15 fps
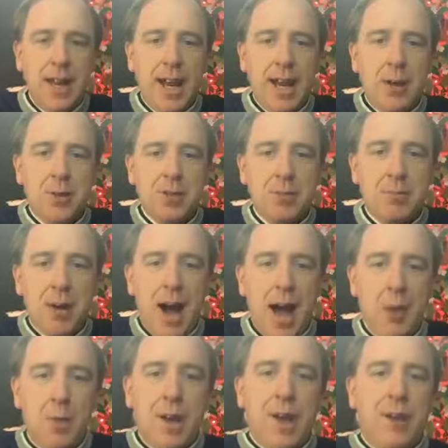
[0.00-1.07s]
I know it's a bye
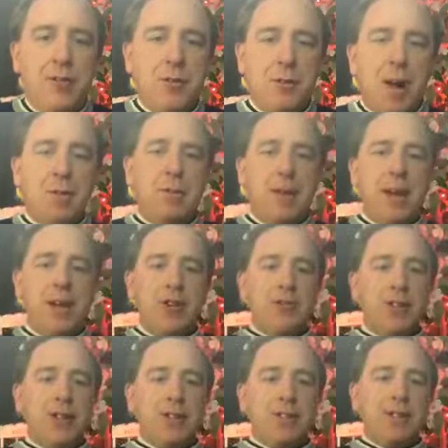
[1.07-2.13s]
week for my
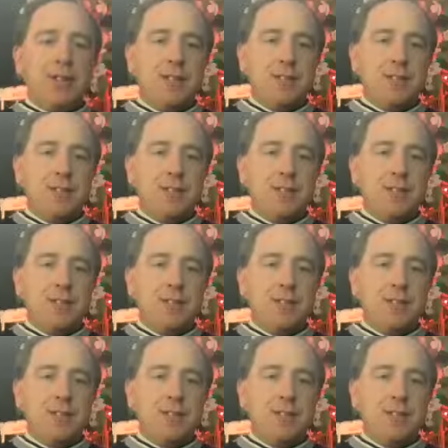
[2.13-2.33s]
Patriots.